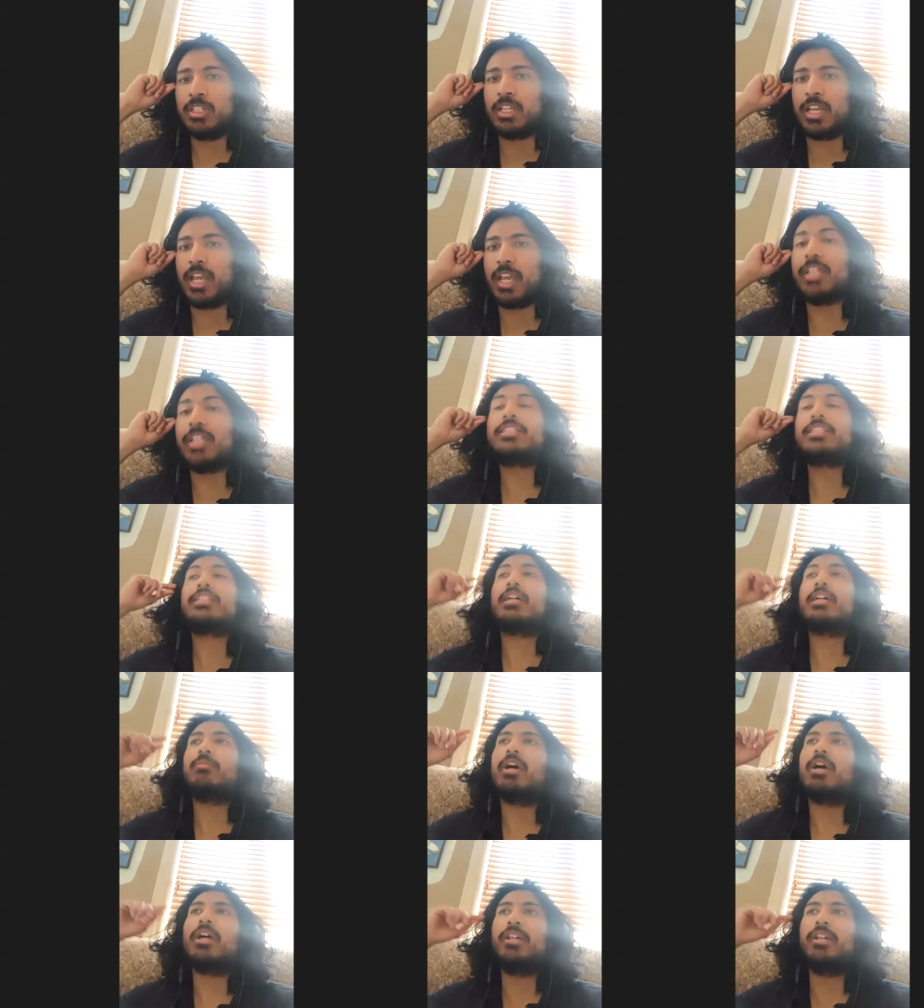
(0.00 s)
And, Sem,
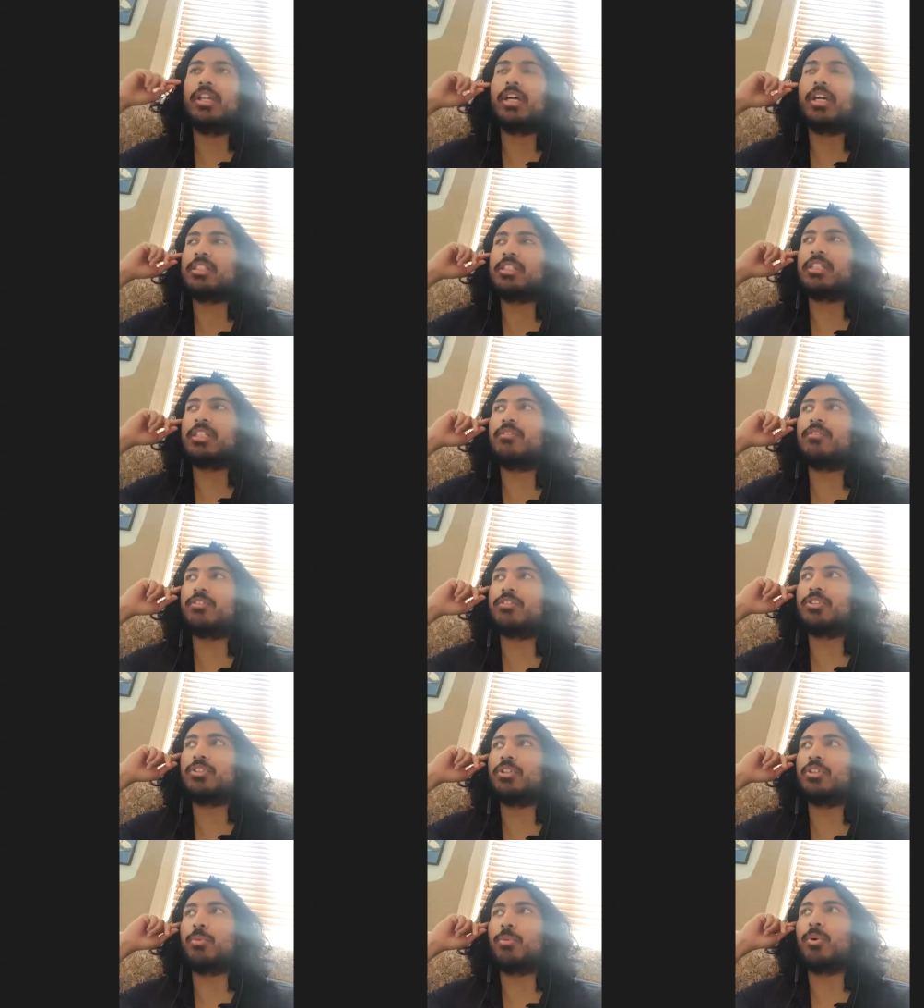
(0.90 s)
and uh, Slava, to
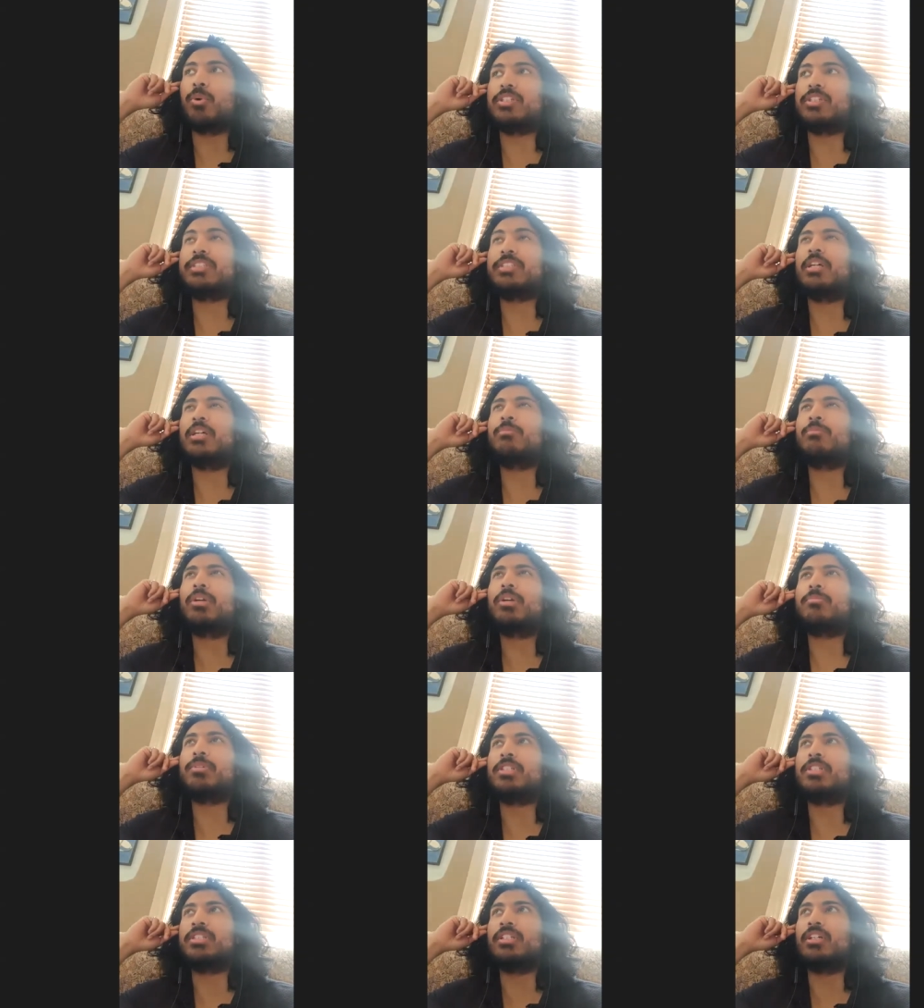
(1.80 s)
your point, SEMREP
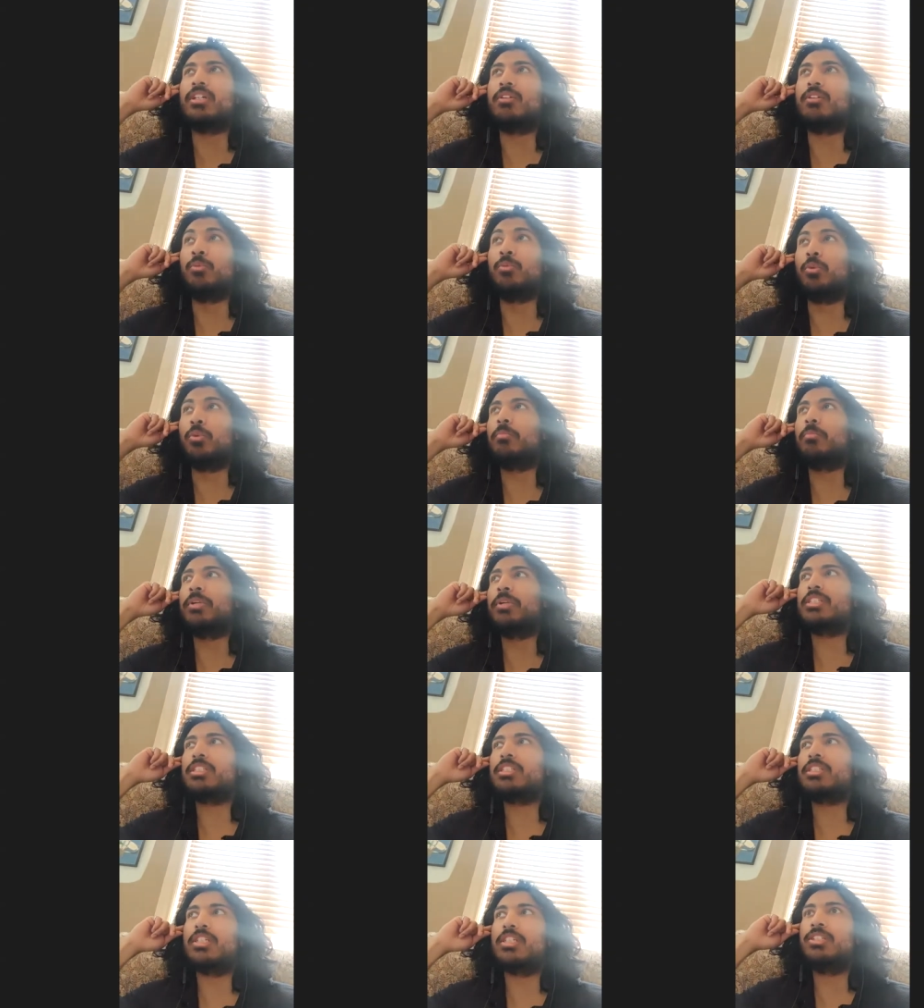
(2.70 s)
is a
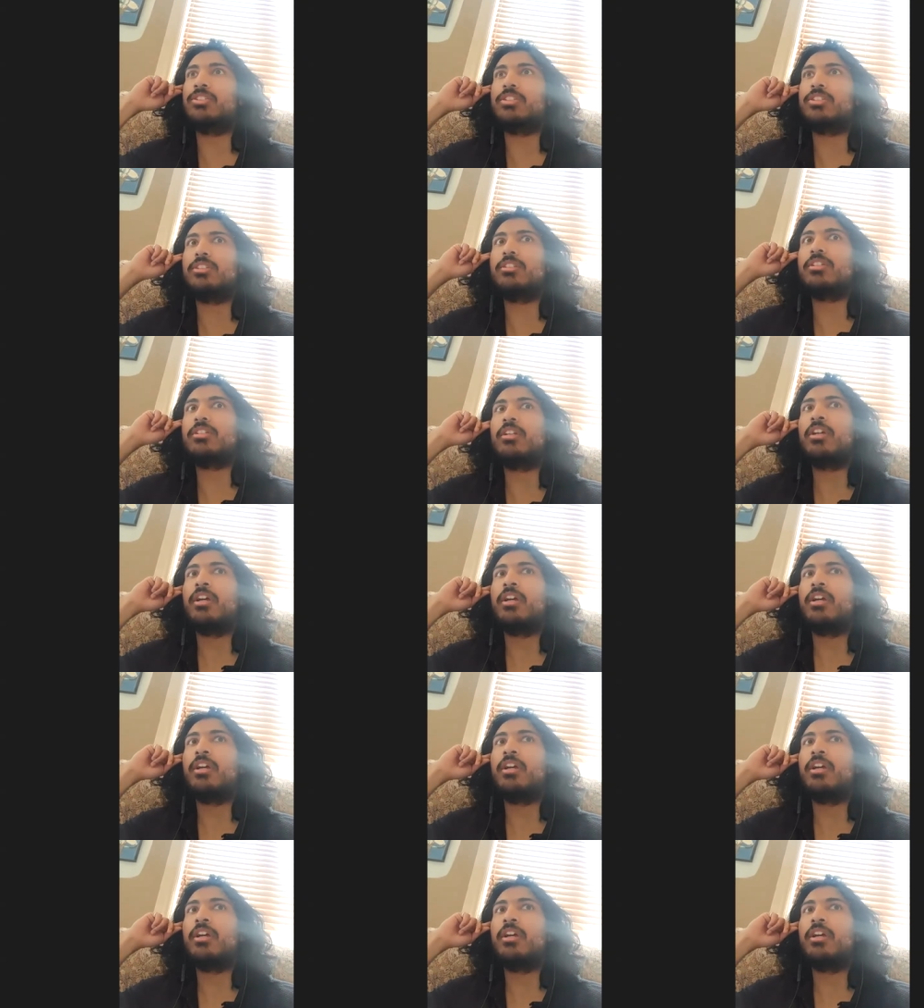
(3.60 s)
rule-based engine.